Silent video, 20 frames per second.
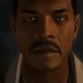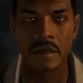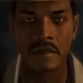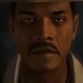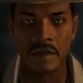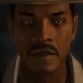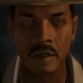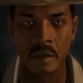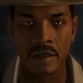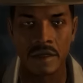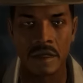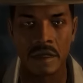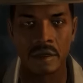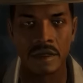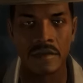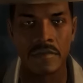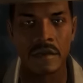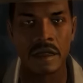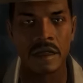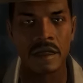A few
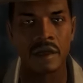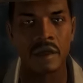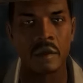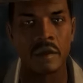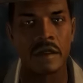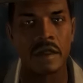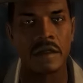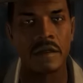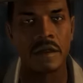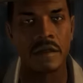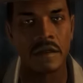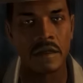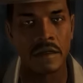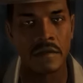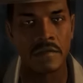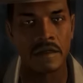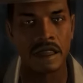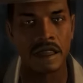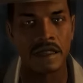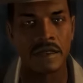years back, we get a
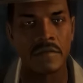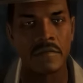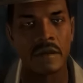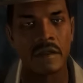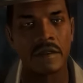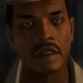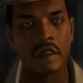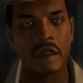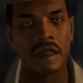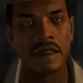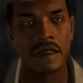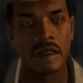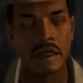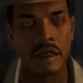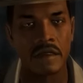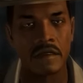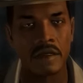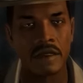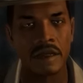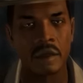tip that some Legion
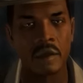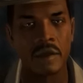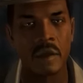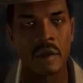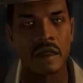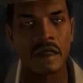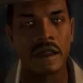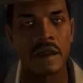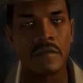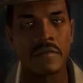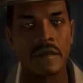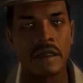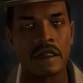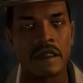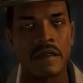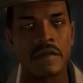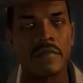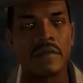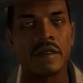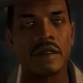slavers were holed up in
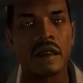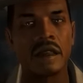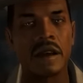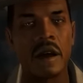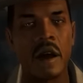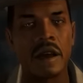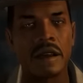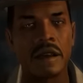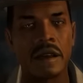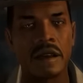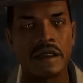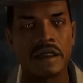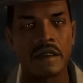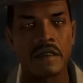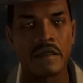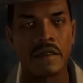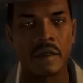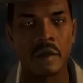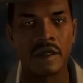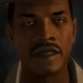this burnout house
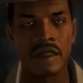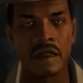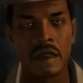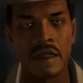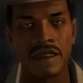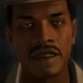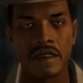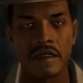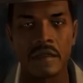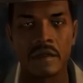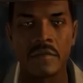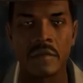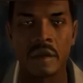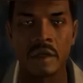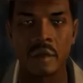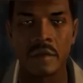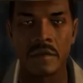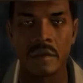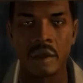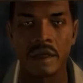a few clicks from
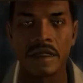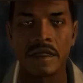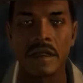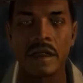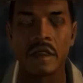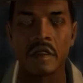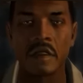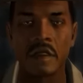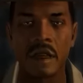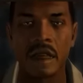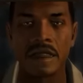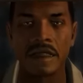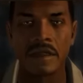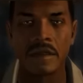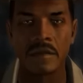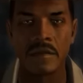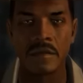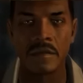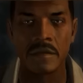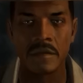where we were stationed.
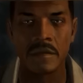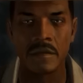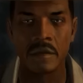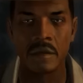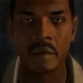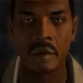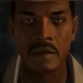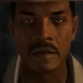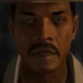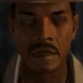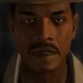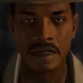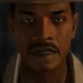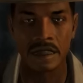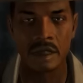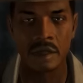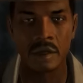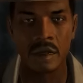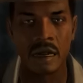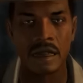Oh, he said clicks.
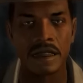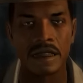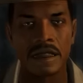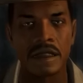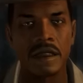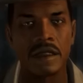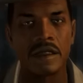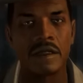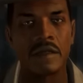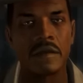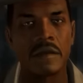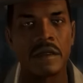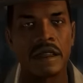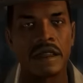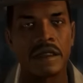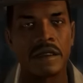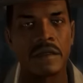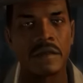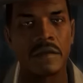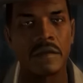That's how you know he's deserted. in the
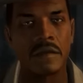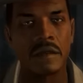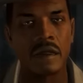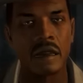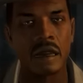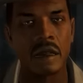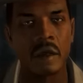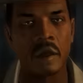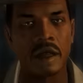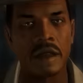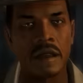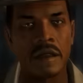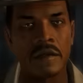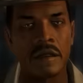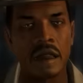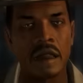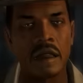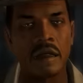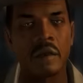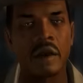military. No
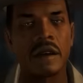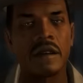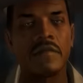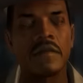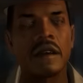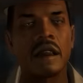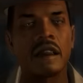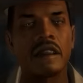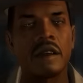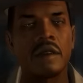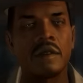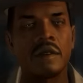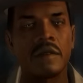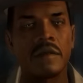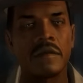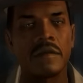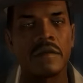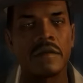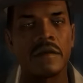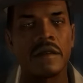sign anyone's been
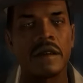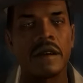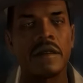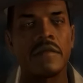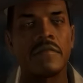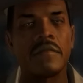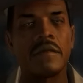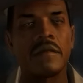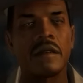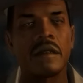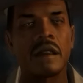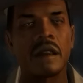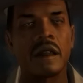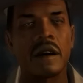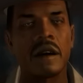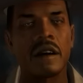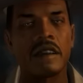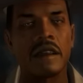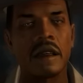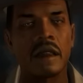there. I mean,
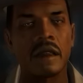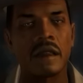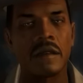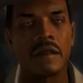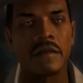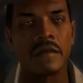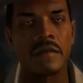nothing.